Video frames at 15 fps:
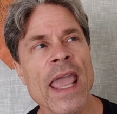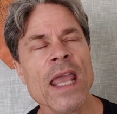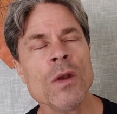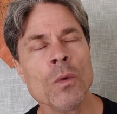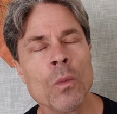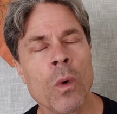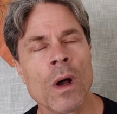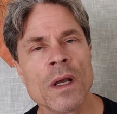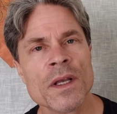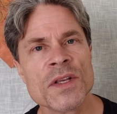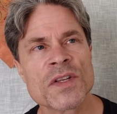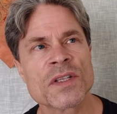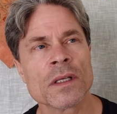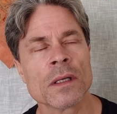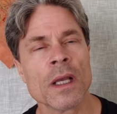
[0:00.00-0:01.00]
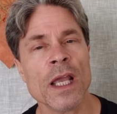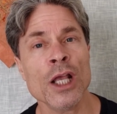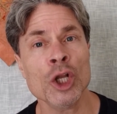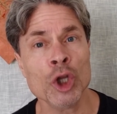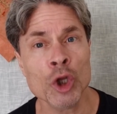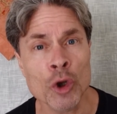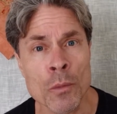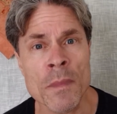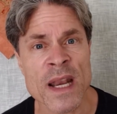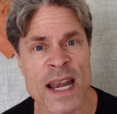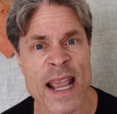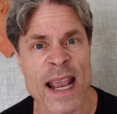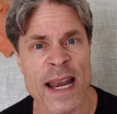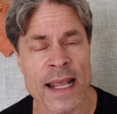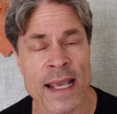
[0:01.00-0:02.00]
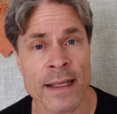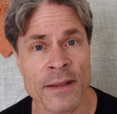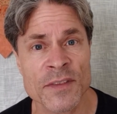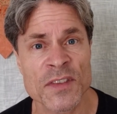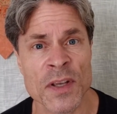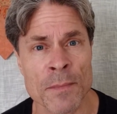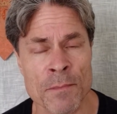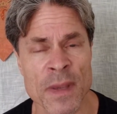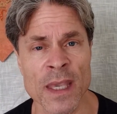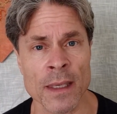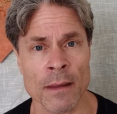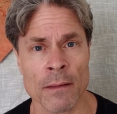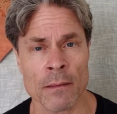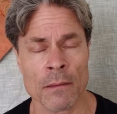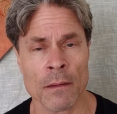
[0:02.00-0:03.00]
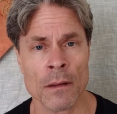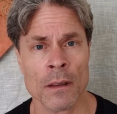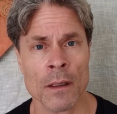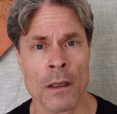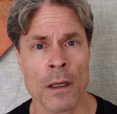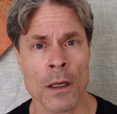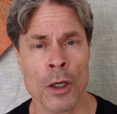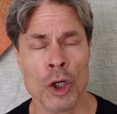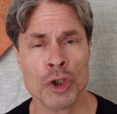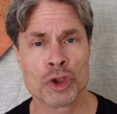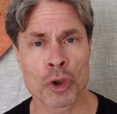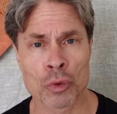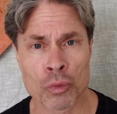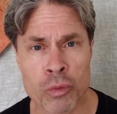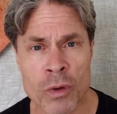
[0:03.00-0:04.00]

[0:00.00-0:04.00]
it was illuminating to me to